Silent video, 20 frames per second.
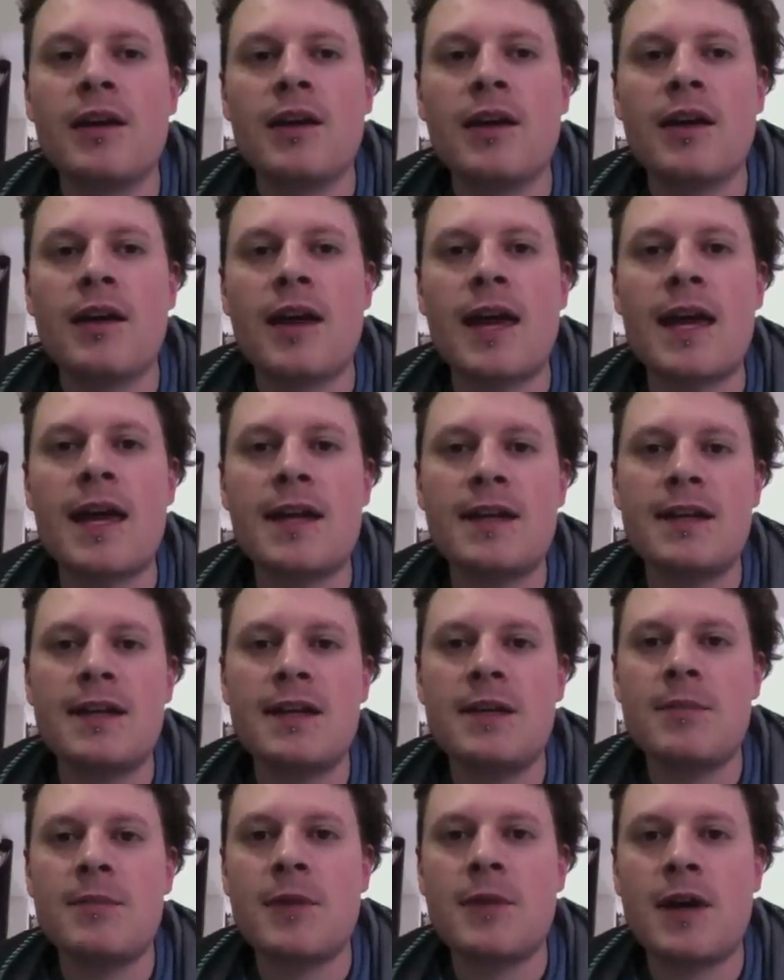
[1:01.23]
handed
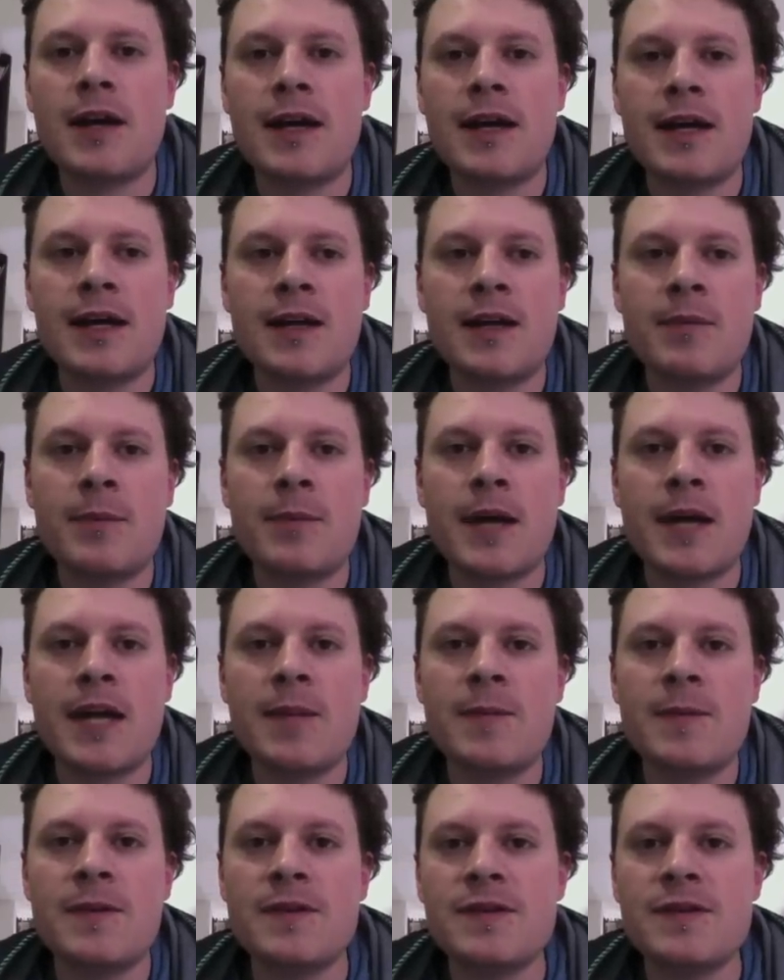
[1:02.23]
in my
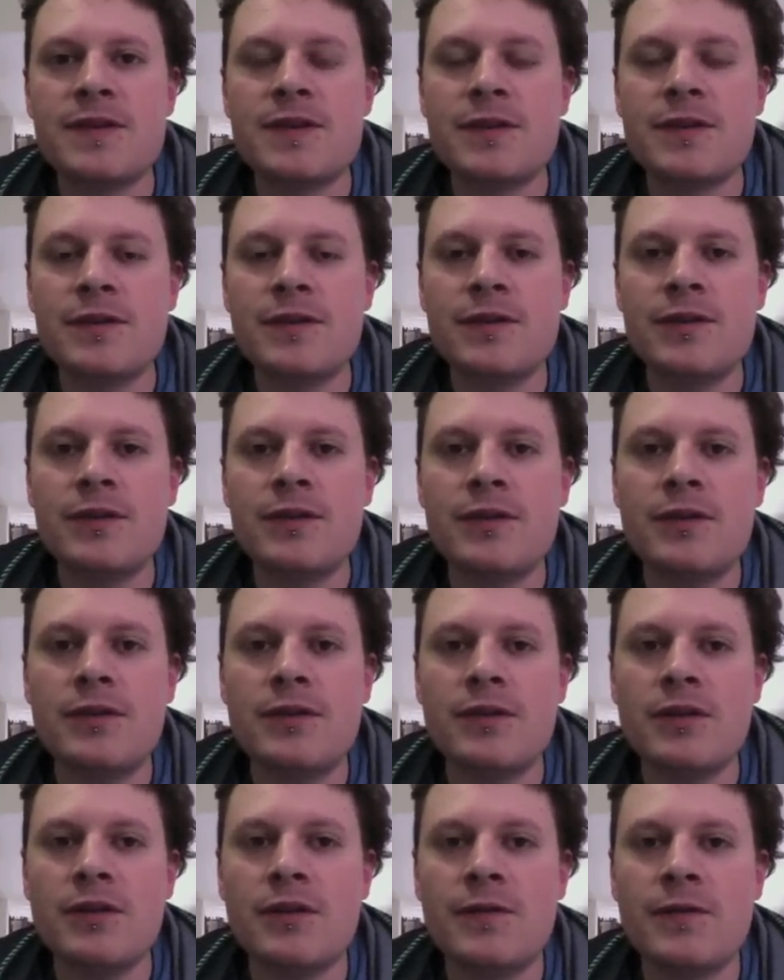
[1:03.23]
papers to
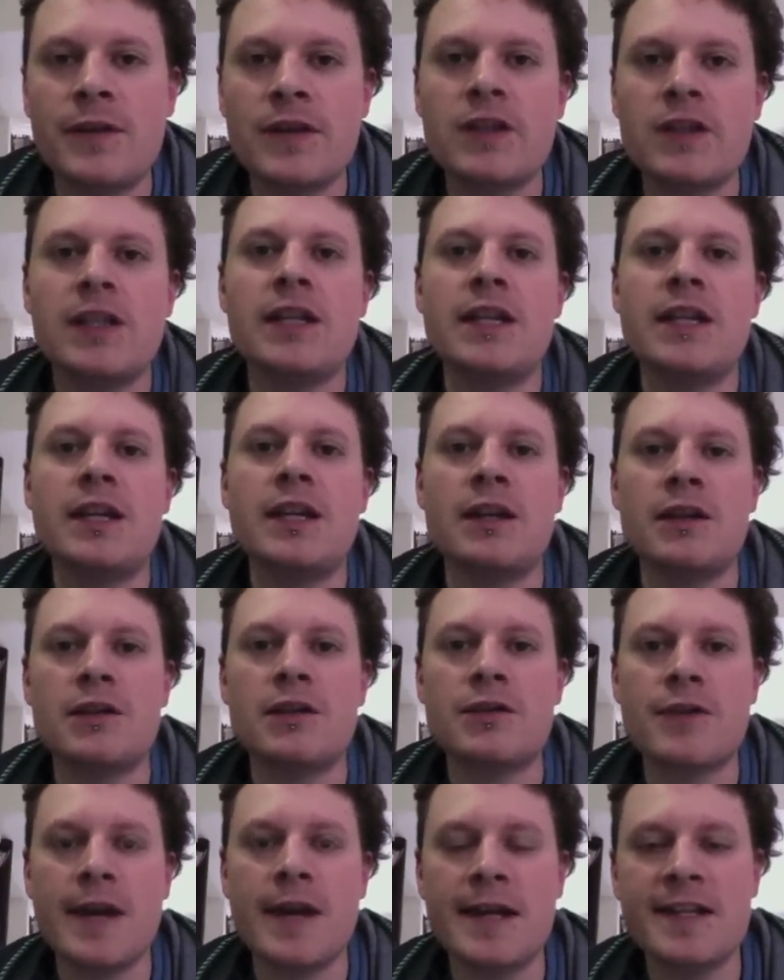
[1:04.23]
officially
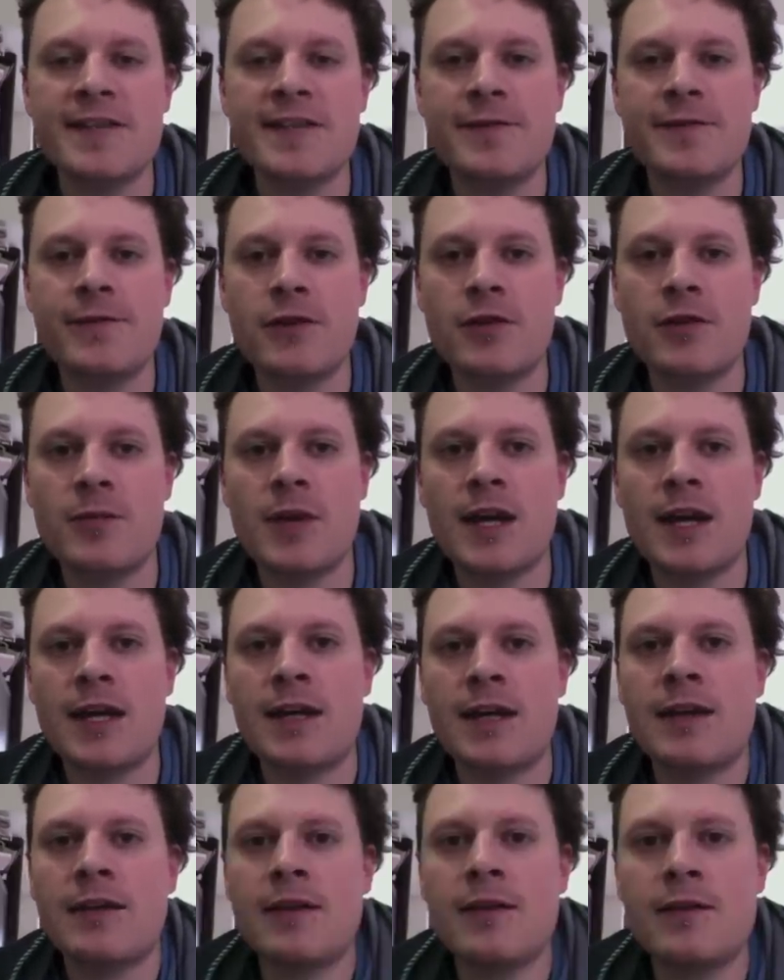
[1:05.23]
transfer
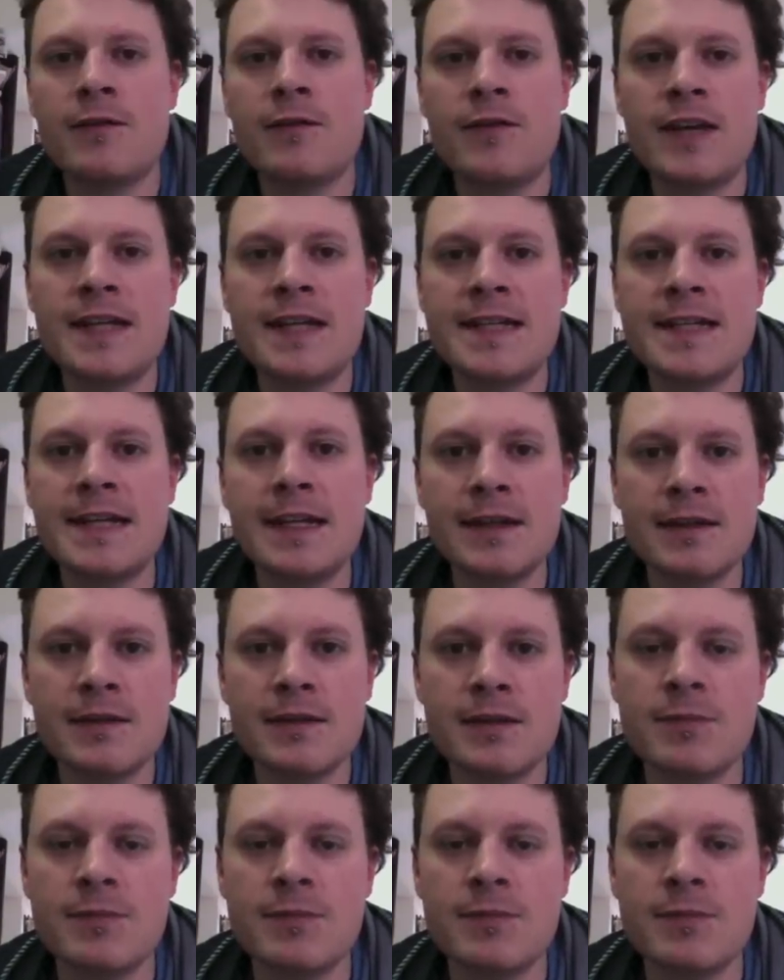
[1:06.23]
my visa,